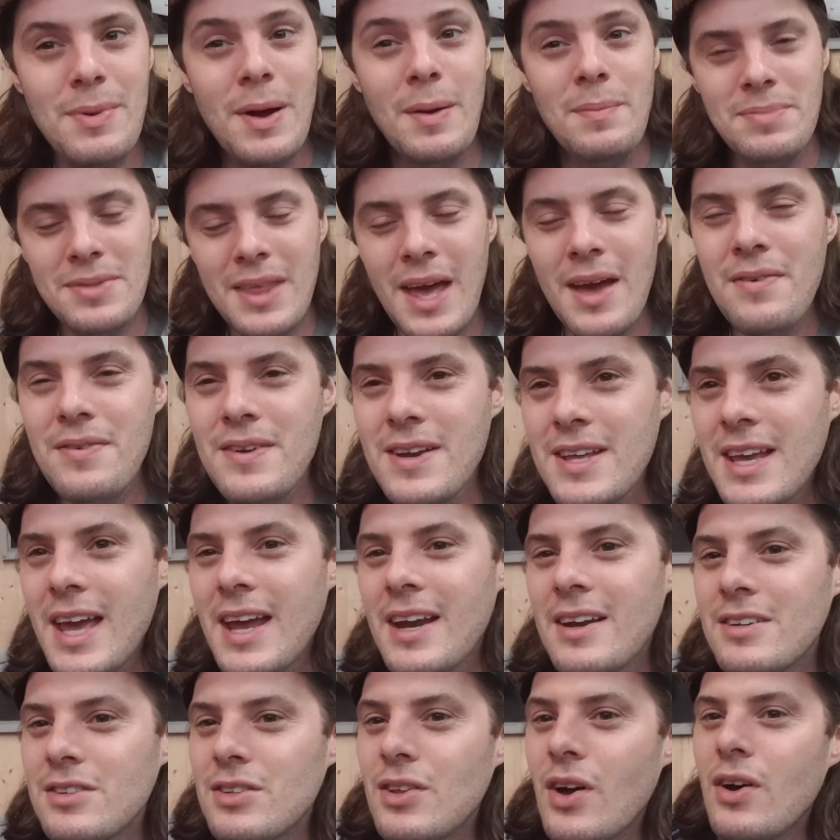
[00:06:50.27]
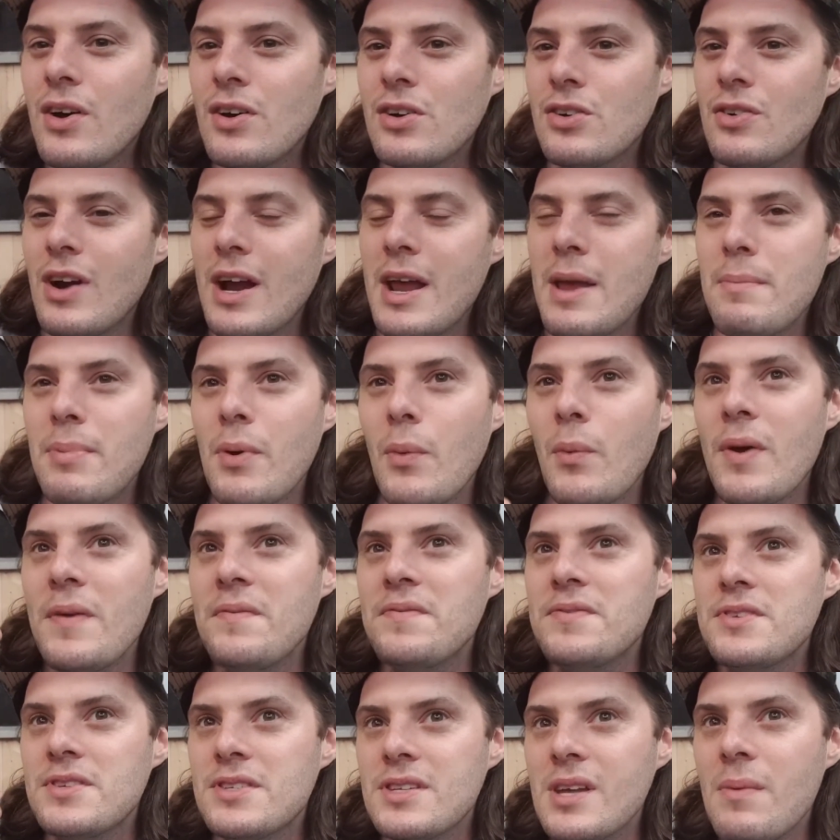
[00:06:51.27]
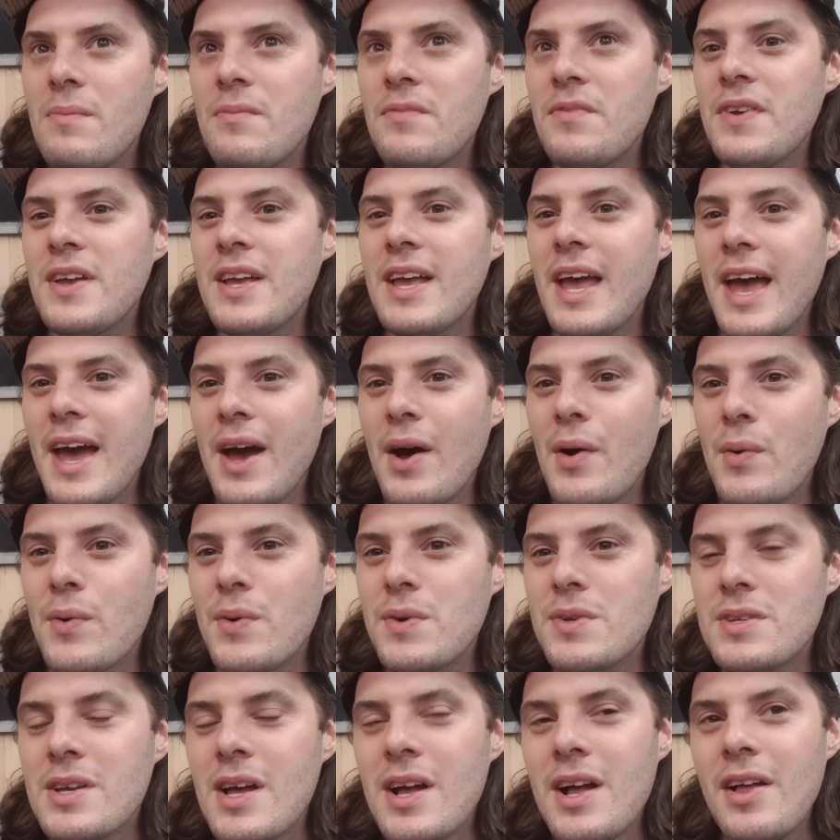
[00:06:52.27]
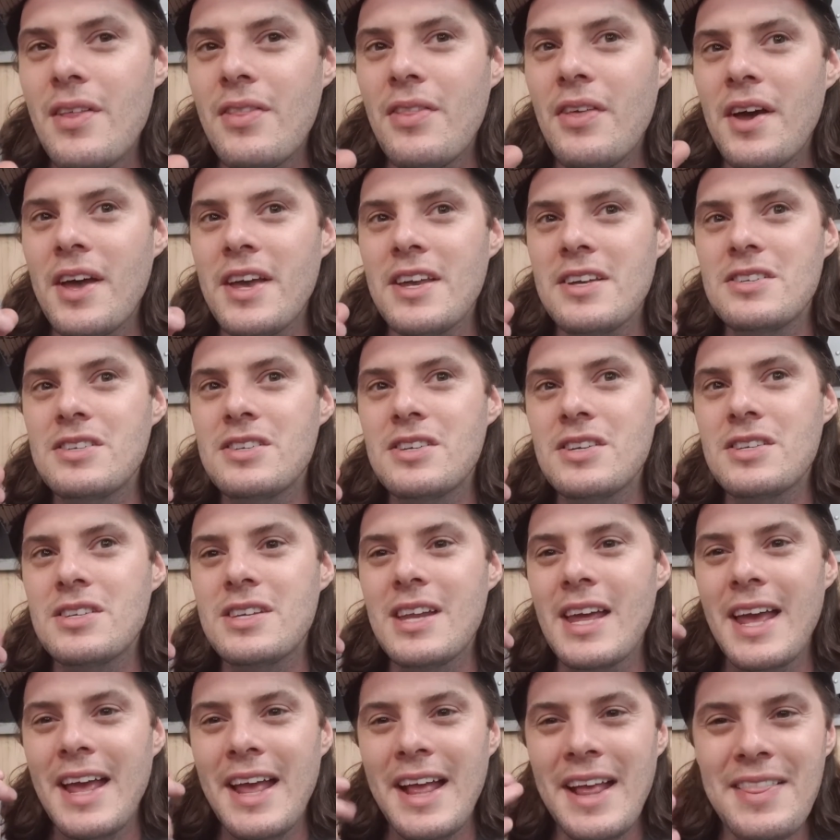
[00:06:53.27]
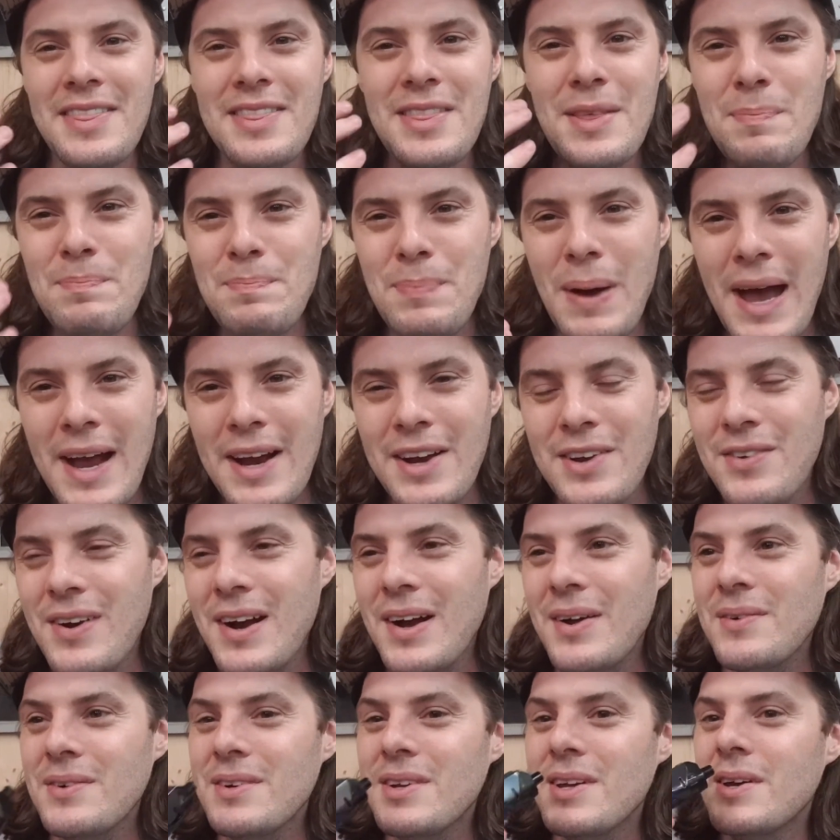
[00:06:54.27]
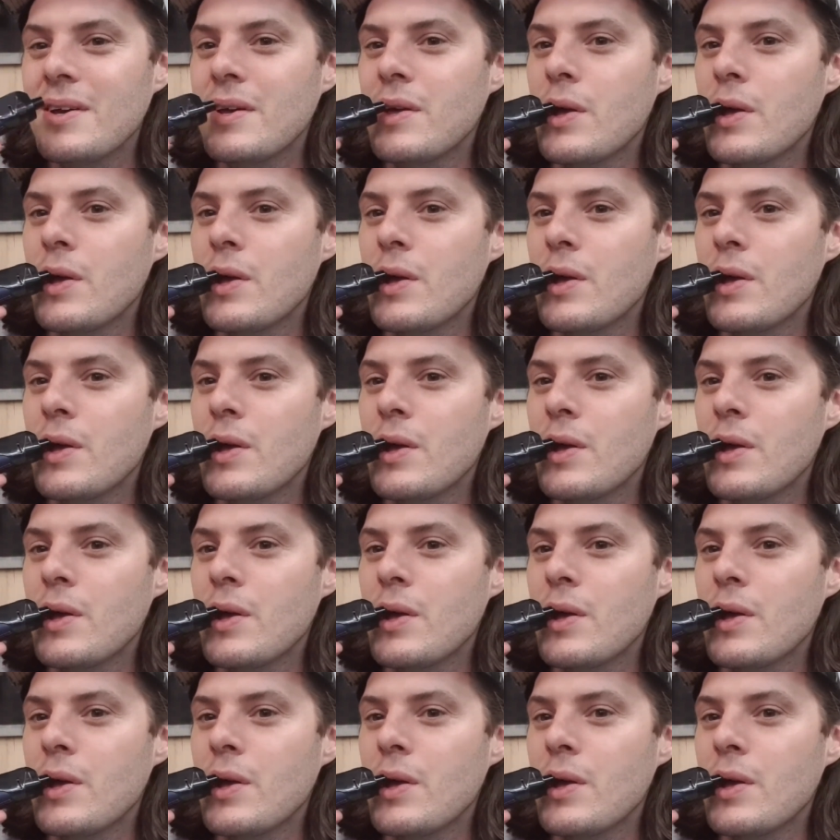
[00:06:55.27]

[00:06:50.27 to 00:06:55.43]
I'm definitely getting a dark grape with something else that is just in the background.